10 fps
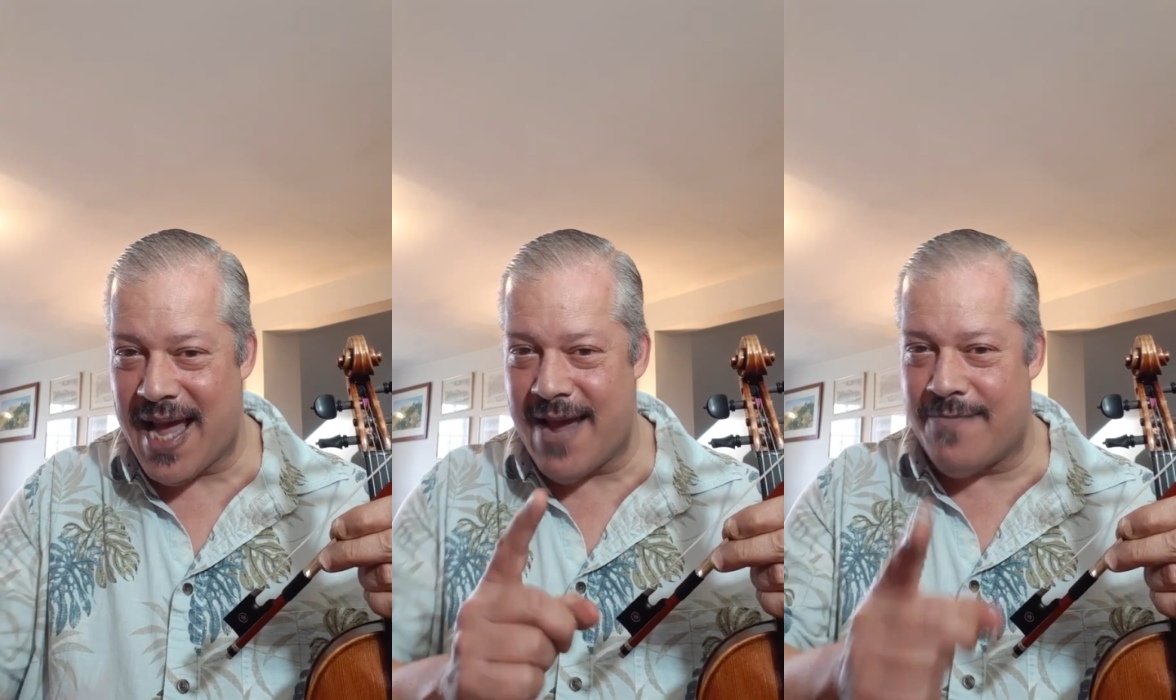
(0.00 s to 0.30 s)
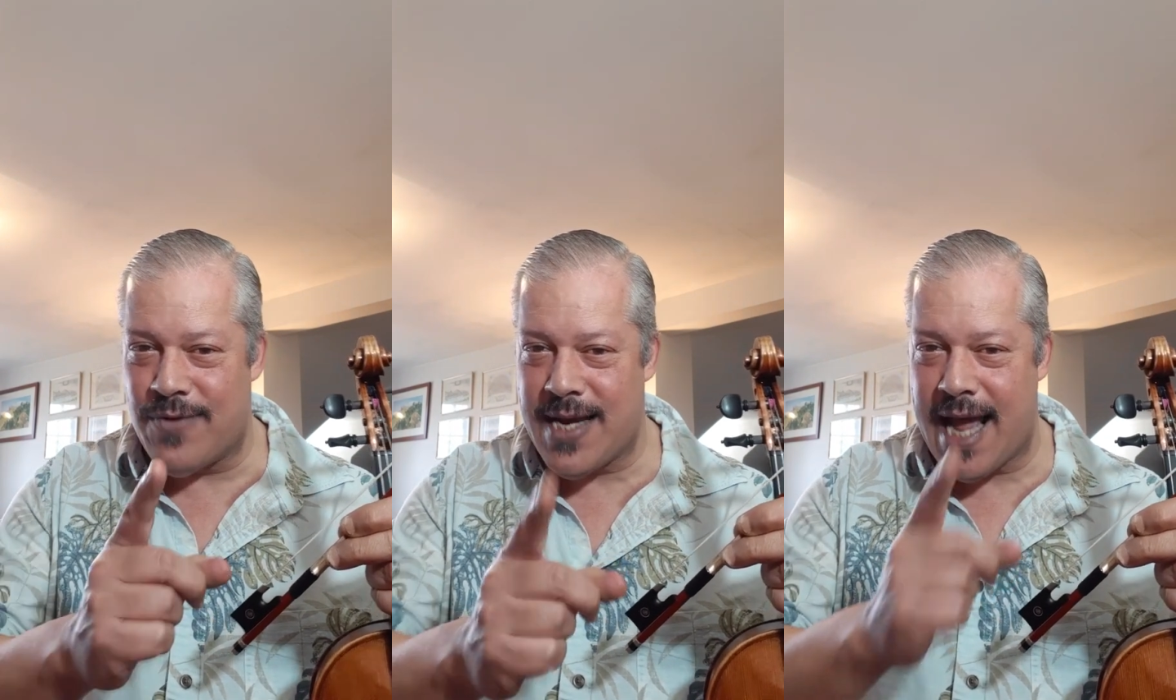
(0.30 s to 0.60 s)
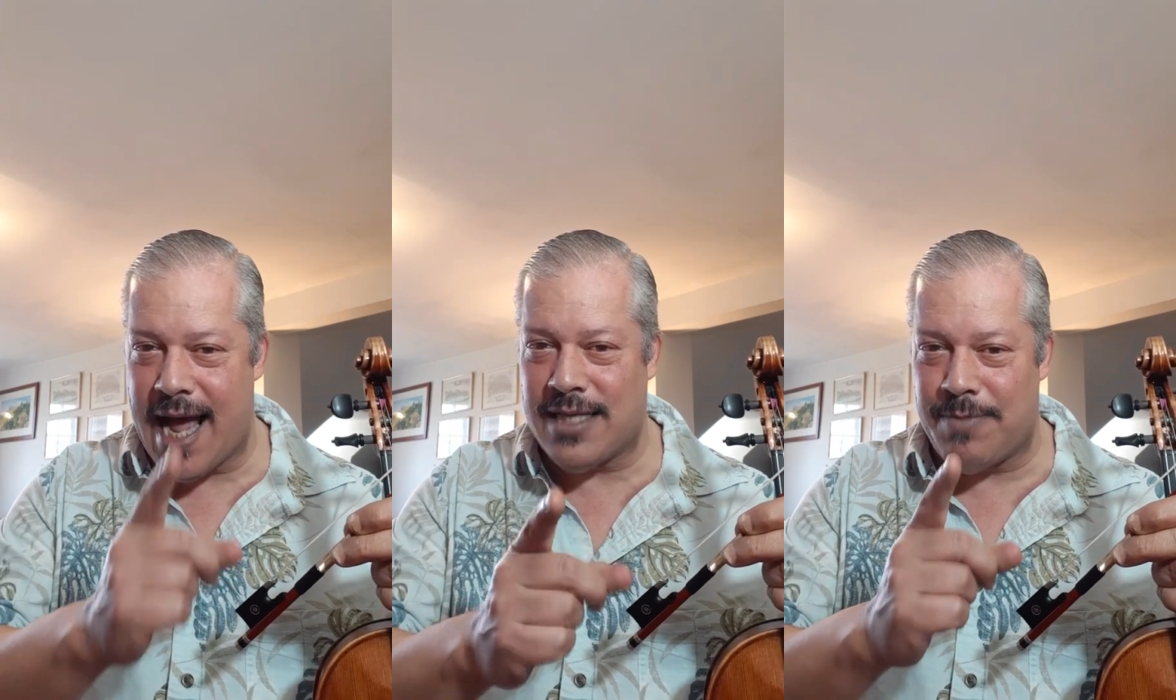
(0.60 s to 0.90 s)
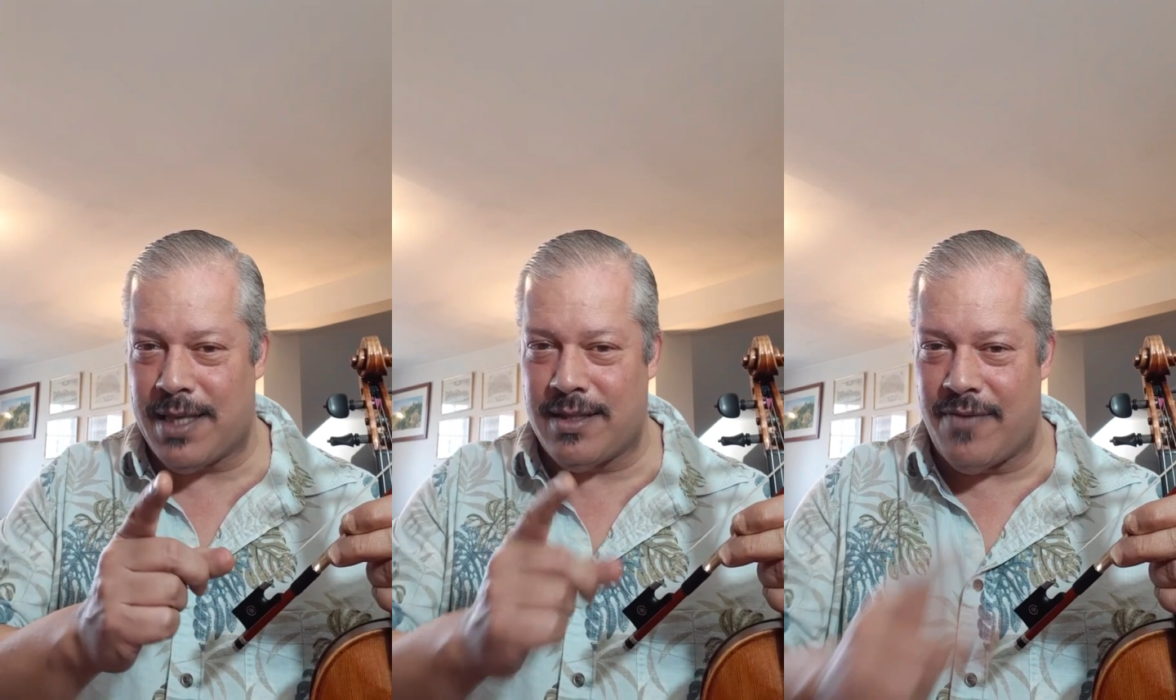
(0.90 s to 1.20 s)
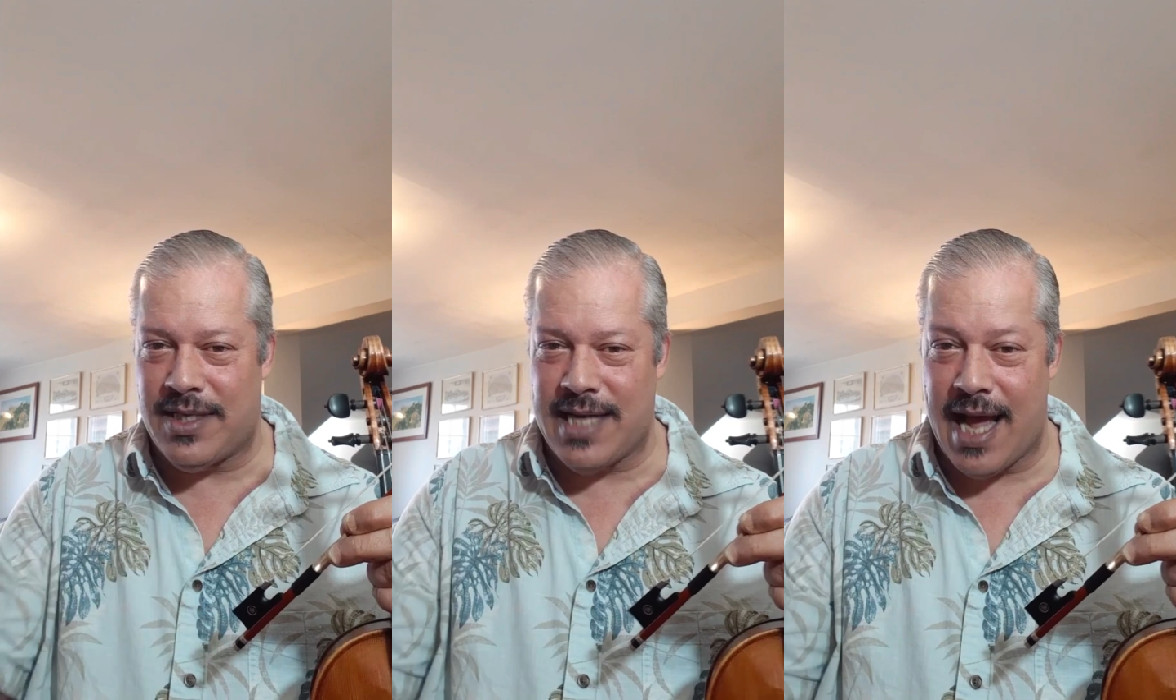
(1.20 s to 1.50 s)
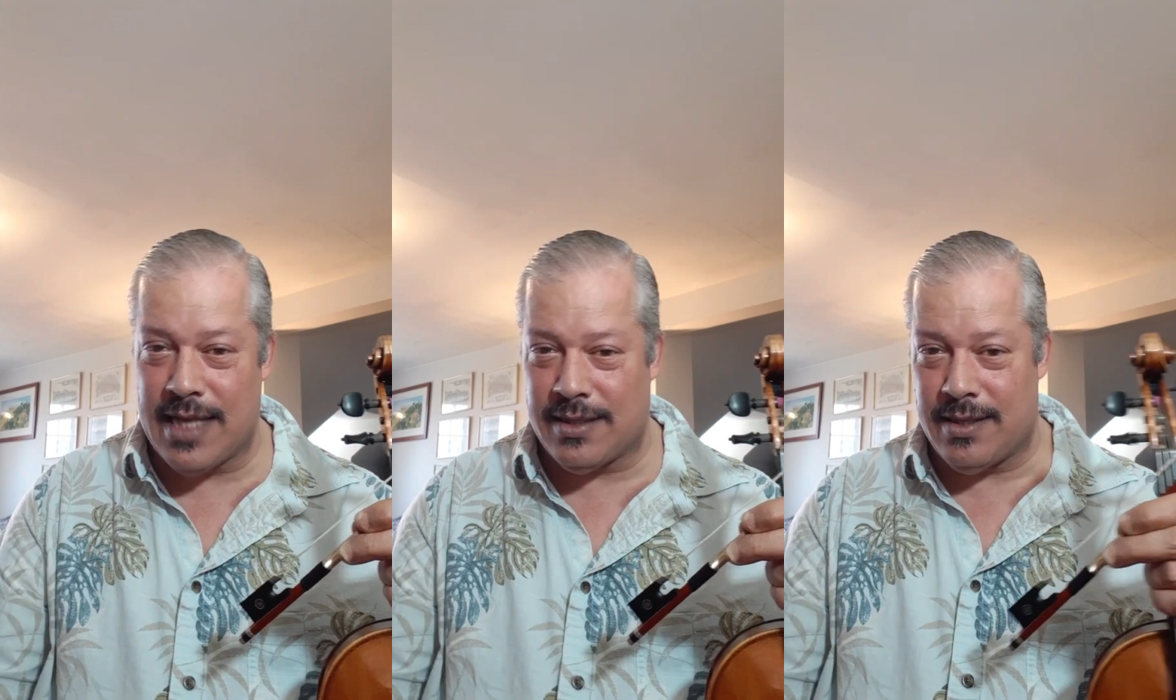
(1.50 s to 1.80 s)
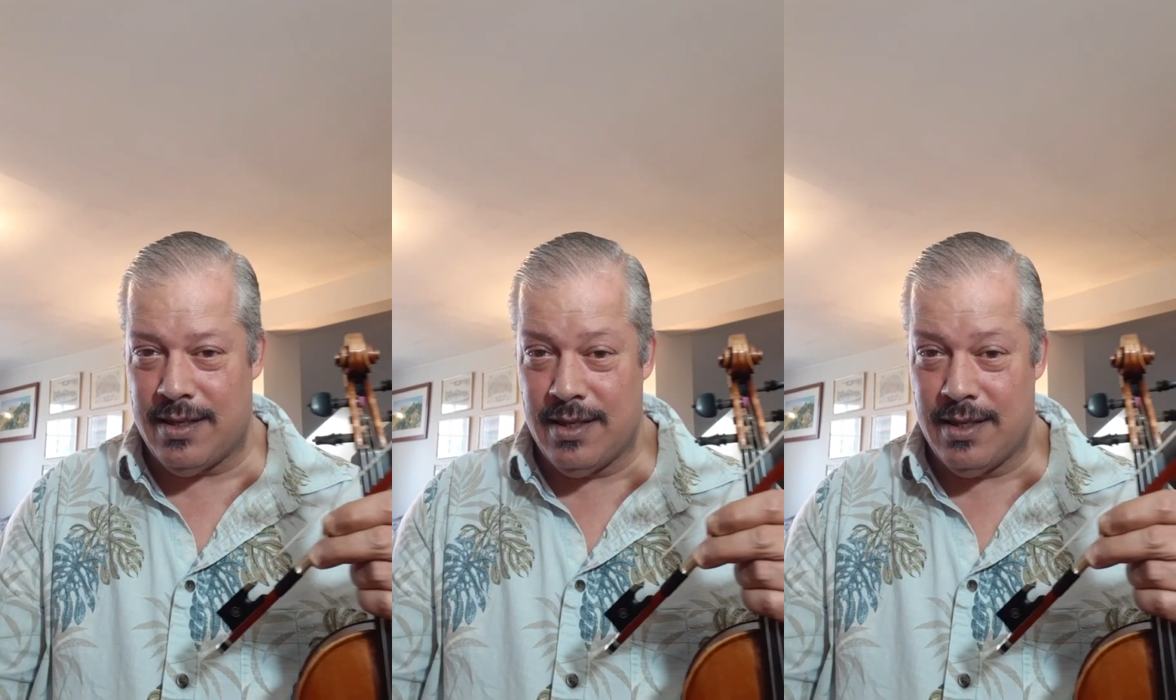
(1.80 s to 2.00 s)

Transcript: every aspect of a task.